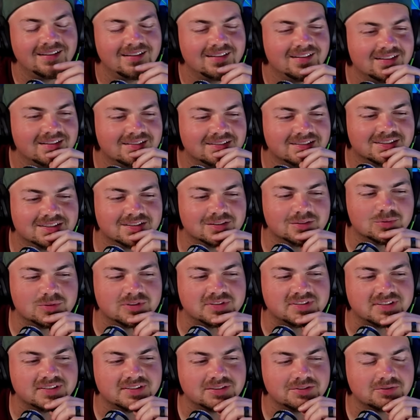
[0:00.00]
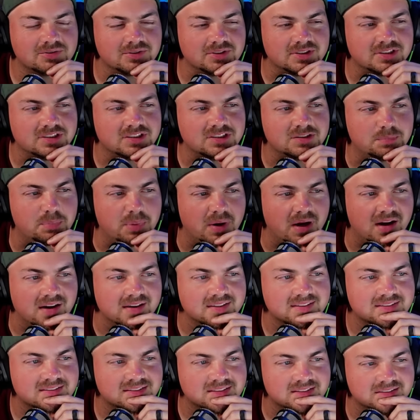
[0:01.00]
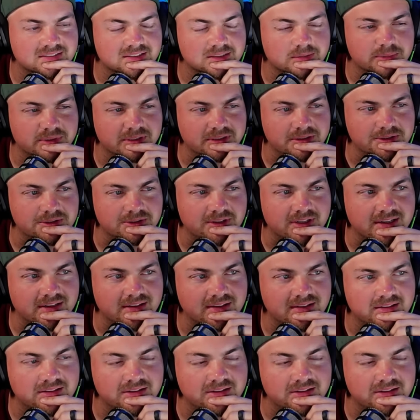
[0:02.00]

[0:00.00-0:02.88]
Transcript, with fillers: so was this a response to something Drake did?